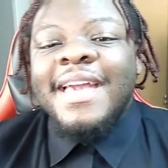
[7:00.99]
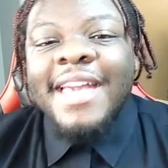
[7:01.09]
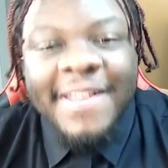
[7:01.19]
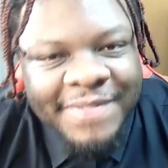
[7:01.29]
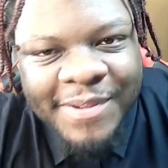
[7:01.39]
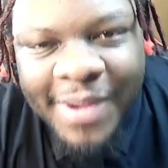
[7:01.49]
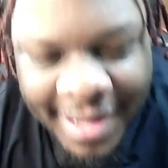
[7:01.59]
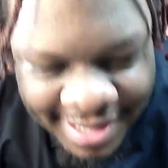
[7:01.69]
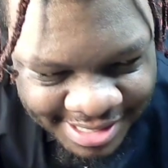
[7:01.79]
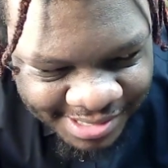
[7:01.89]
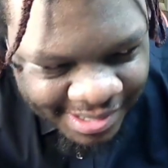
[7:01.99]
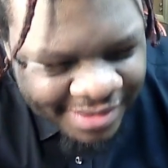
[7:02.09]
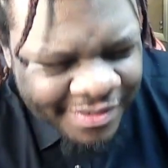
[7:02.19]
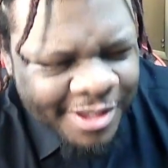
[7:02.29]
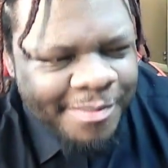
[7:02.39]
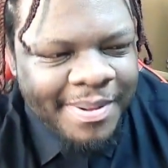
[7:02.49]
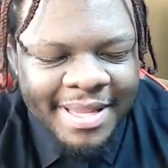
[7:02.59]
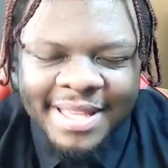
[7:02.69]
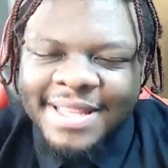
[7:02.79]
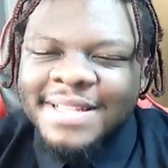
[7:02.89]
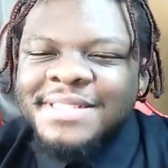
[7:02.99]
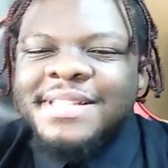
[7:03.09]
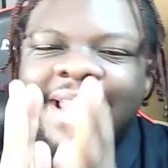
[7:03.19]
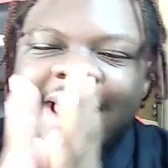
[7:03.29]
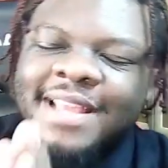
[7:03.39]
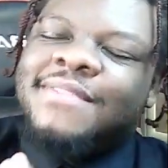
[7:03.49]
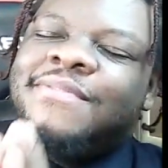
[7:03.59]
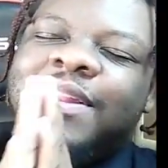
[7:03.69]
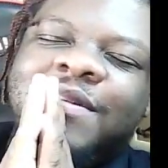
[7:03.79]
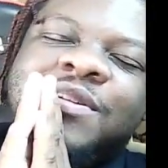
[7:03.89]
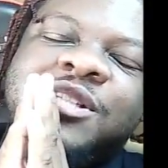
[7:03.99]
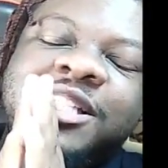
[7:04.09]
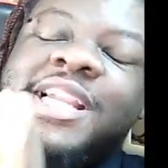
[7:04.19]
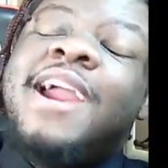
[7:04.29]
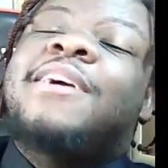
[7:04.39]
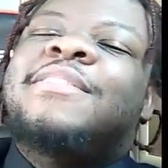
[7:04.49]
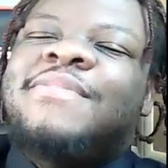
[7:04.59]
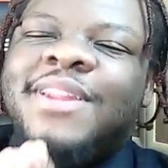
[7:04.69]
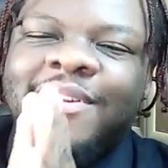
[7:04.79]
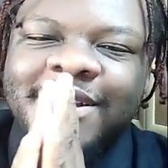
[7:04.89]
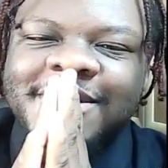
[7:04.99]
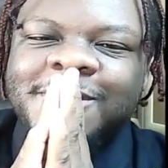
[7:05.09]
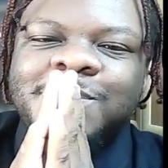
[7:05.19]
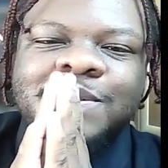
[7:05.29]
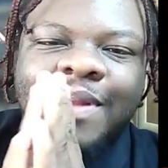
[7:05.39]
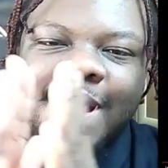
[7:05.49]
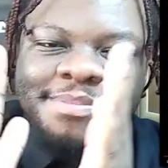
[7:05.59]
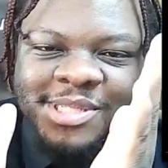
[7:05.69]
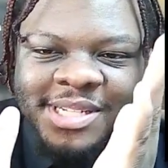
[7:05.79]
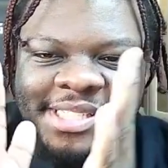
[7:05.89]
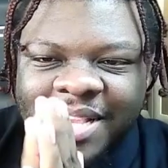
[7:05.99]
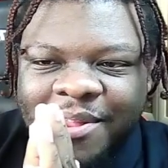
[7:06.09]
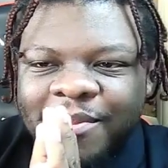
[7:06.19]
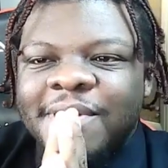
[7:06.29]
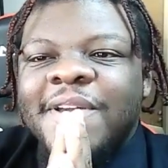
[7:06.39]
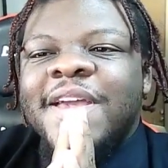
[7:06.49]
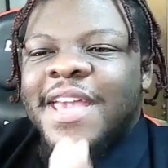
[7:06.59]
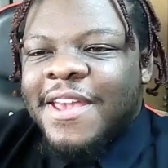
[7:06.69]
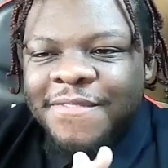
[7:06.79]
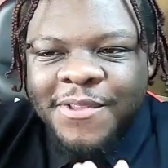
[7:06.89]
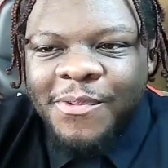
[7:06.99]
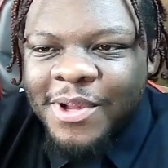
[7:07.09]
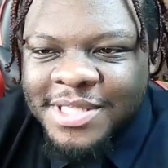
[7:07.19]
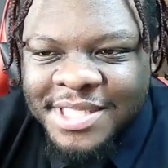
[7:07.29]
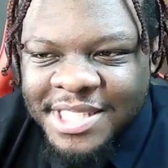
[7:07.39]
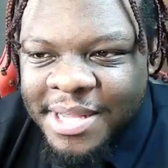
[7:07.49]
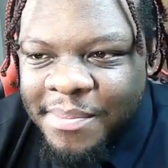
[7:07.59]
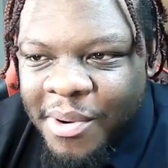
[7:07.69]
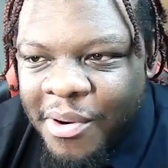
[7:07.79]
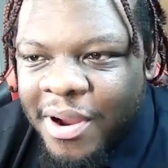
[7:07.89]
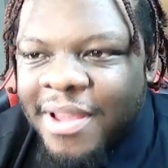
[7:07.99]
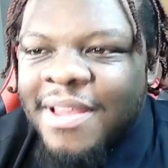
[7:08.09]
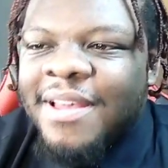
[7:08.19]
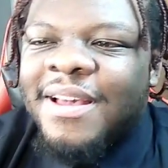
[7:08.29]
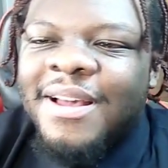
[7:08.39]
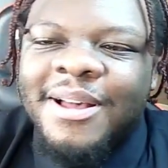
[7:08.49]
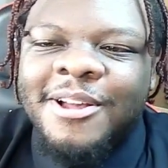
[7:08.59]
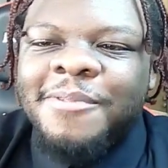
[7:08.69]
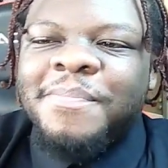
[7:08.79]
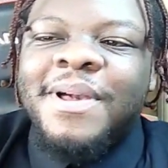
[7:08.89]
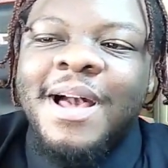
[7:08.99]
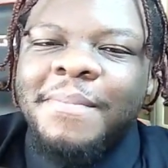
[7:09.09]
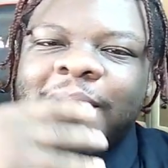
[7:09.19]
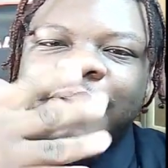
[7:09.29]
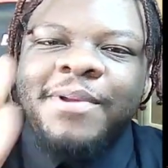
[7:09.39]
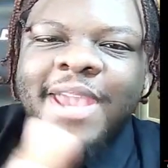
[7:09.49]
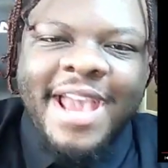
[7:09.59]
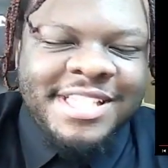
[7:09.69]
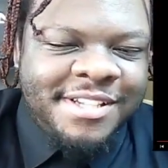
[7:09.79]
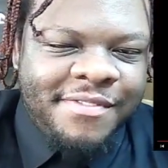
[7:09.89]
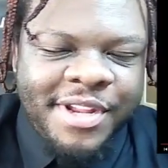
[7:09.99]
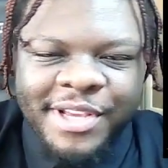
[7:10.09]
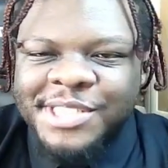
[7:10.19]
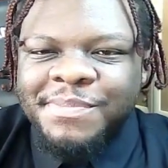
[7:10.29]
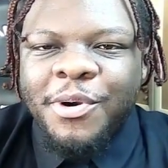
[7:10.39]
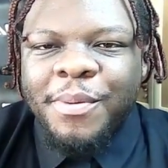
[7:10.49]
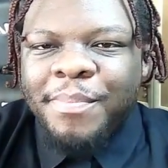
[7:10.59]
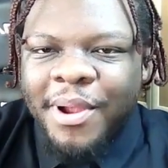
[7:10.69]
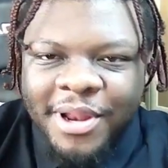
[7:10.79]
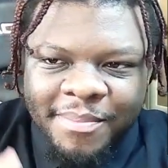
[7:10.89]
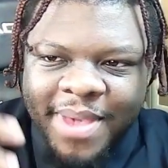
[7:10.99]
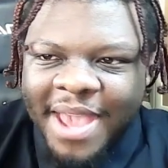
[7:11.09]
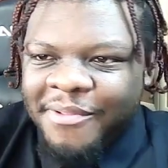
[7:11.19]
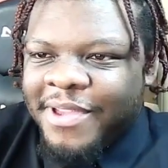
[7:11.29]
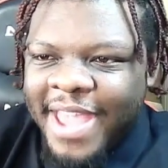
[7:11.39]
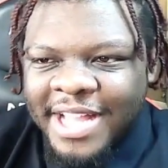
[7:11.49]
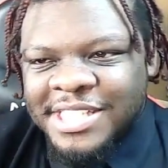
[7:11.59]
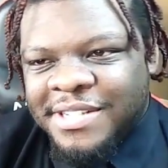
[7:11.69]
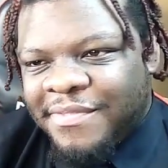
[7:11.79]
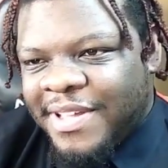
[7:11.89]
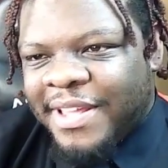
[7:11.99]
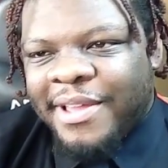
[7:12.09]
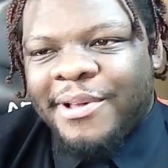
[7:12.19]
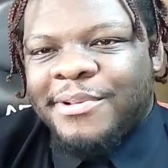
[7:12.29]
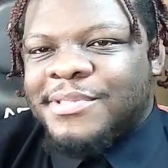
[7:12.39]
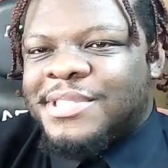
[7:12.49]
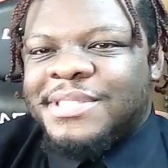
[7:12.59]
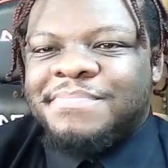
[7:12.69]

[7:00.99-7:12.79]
If you all enjoyed the video, please like the video, share the video, and subscribe to the channel. If you want to see more comedy reaction videos, more Bernie Mac reaction videos,